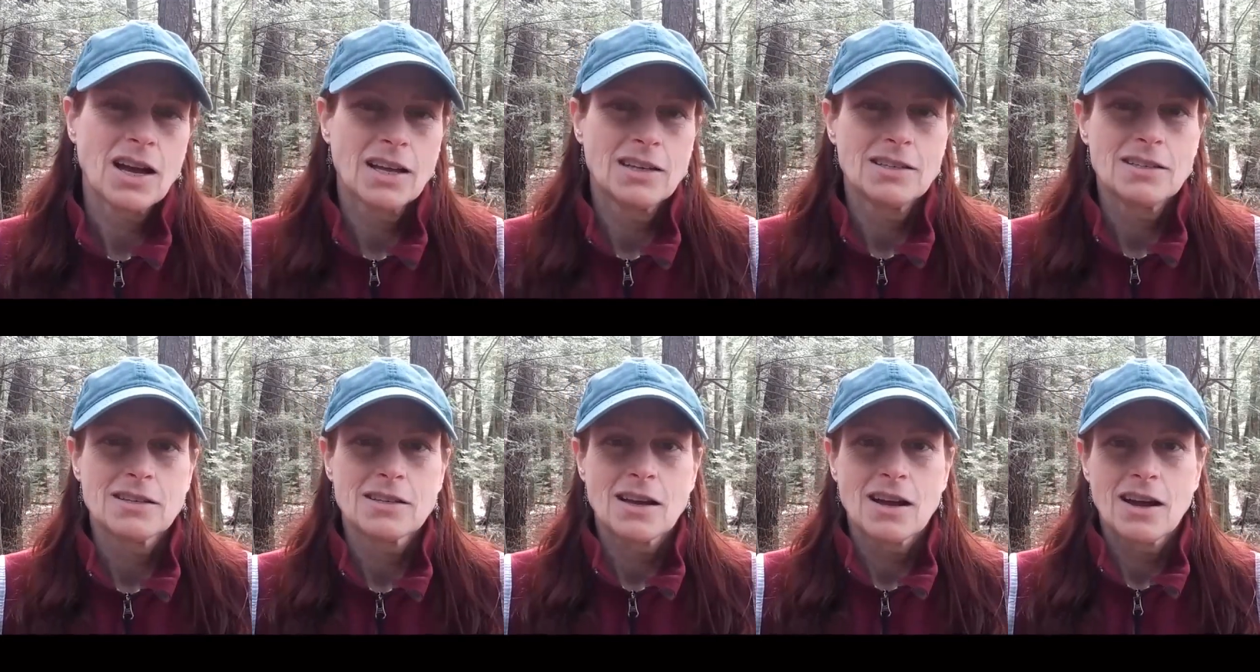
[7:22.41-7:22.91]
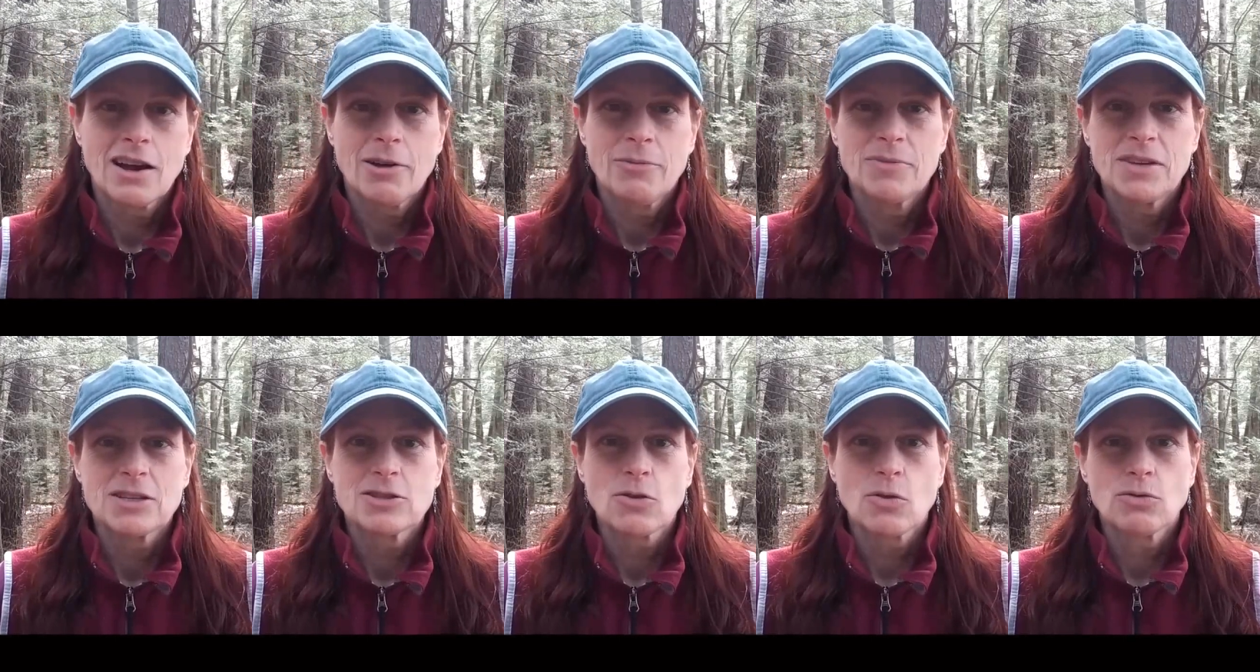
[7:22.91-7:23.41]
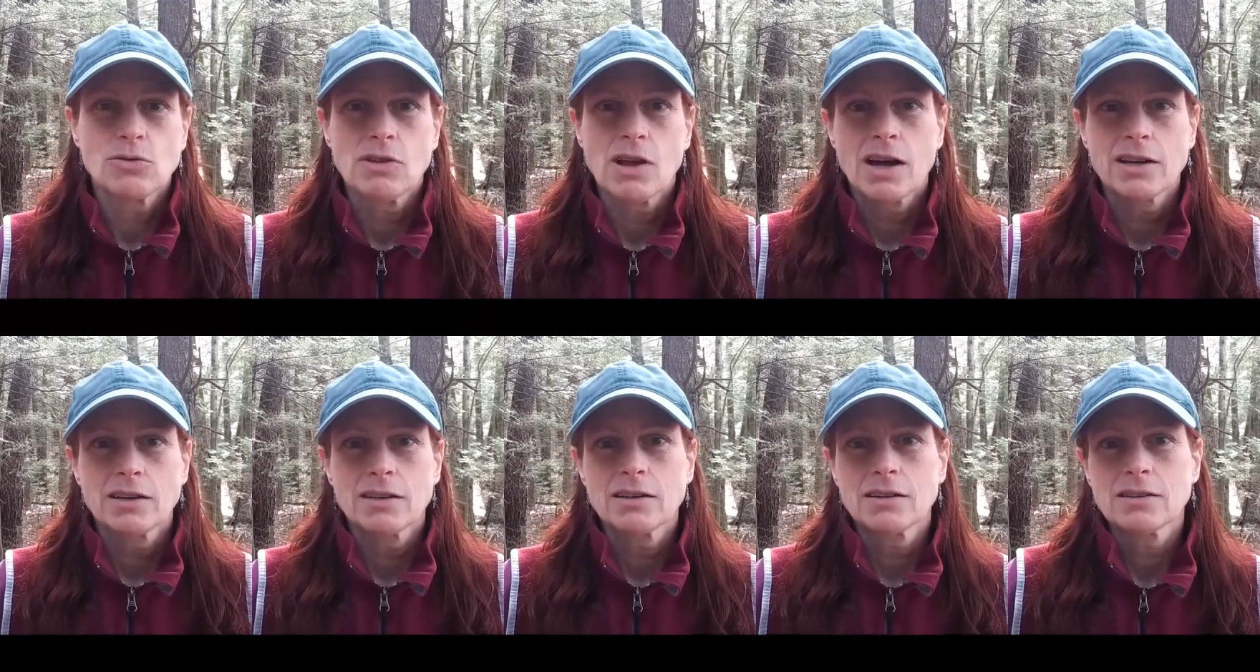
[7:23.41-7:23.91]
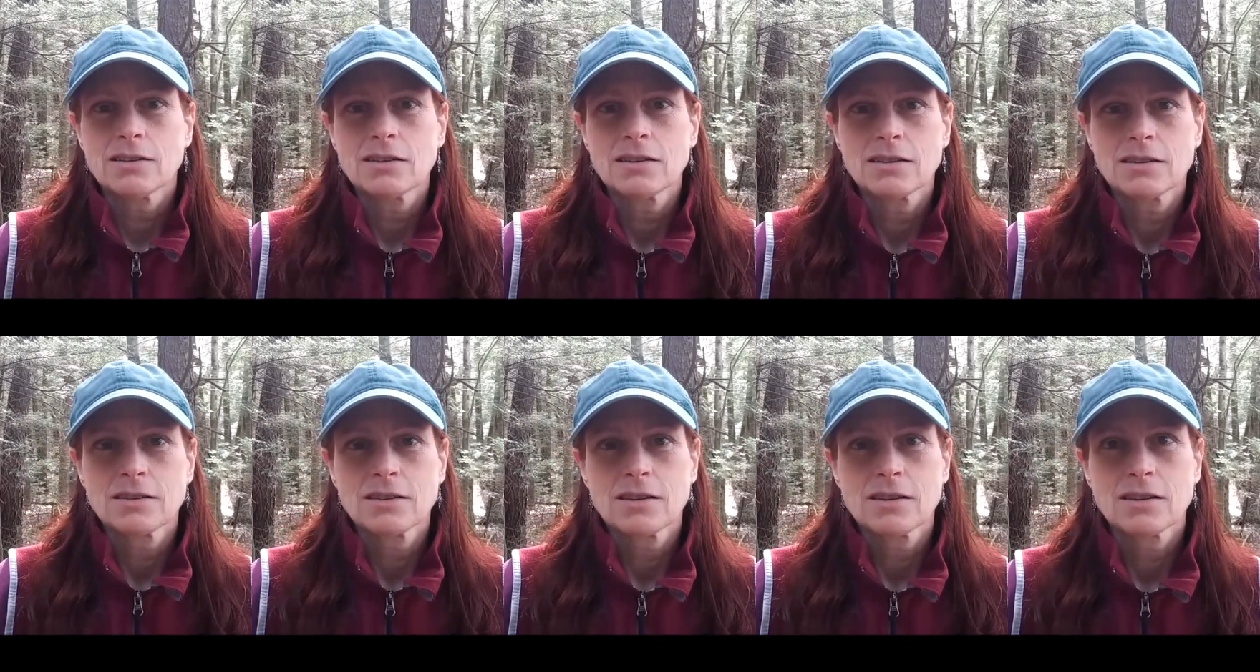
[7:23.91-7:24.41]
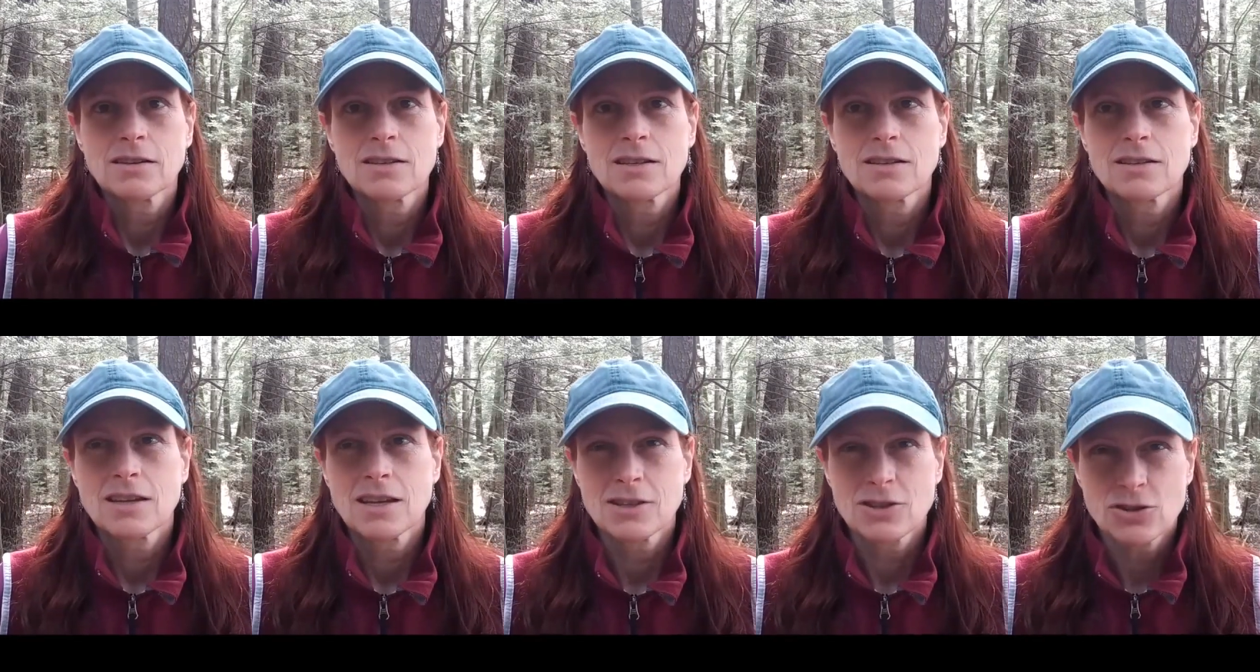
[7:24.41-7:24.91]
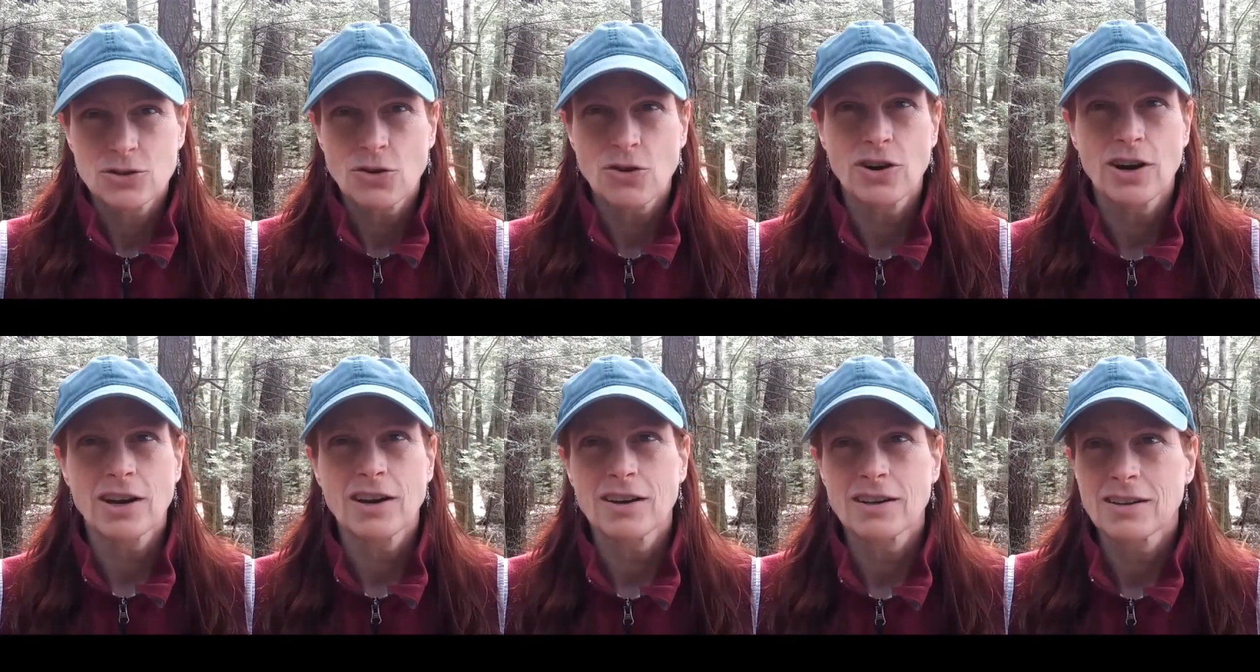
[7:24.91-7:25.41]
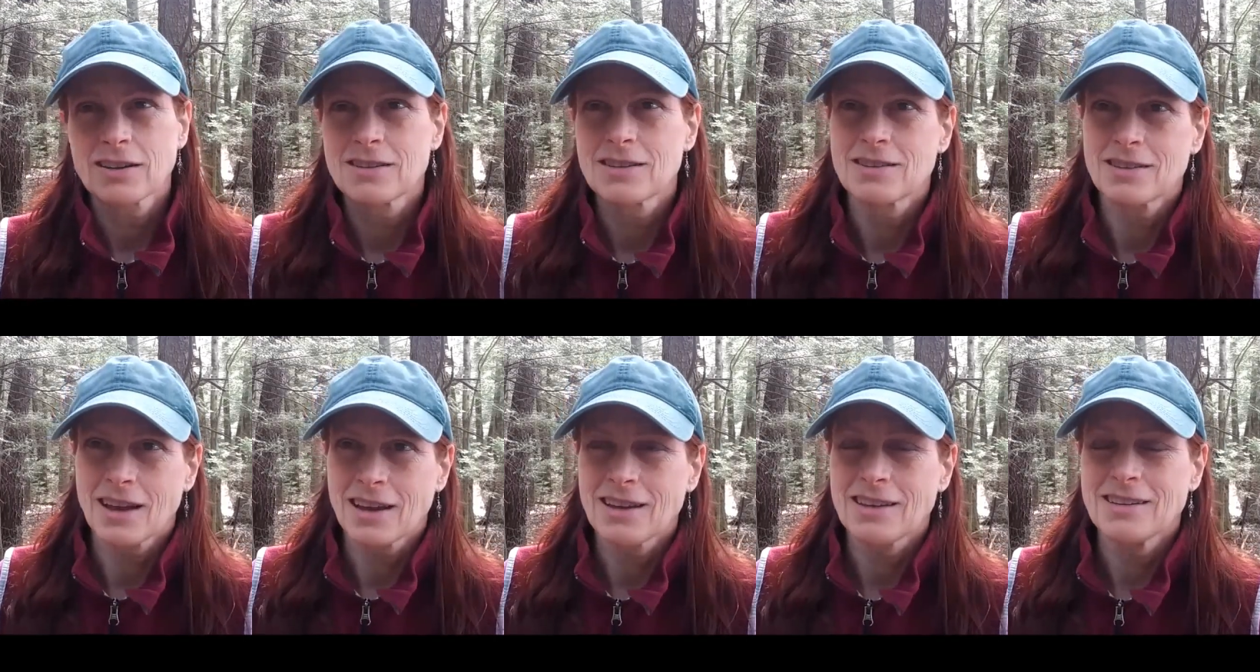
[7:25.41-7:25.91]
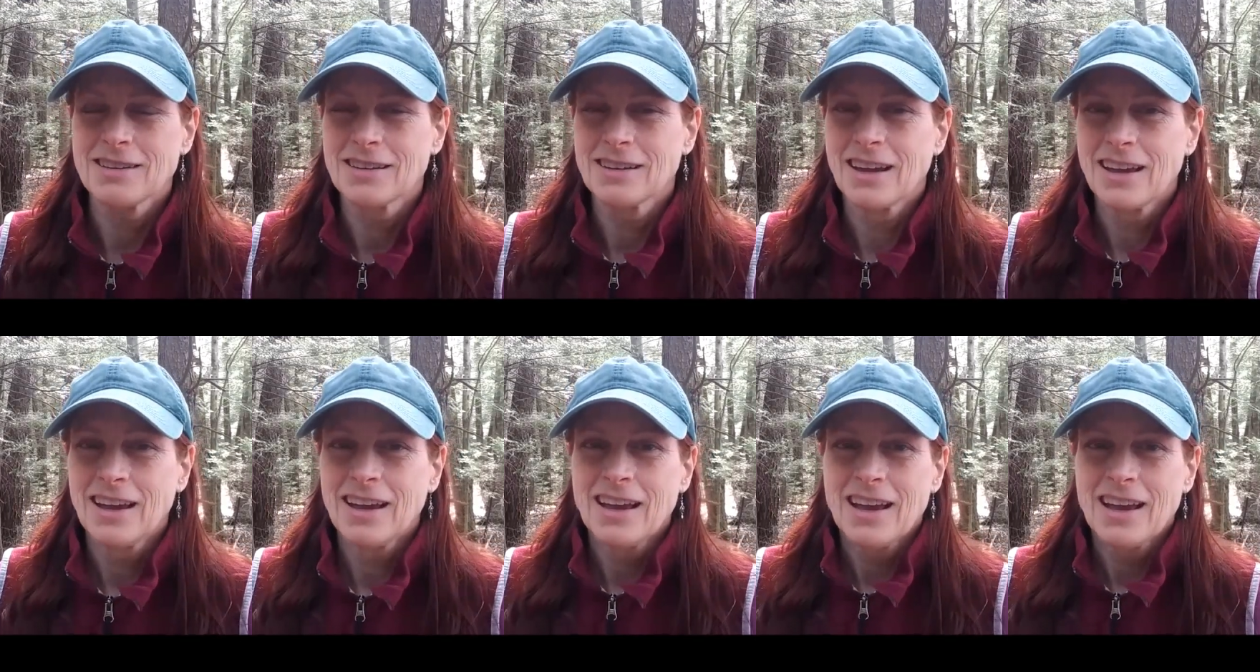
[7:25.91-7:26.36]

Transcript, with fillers: And um, it's Olana Historic Site.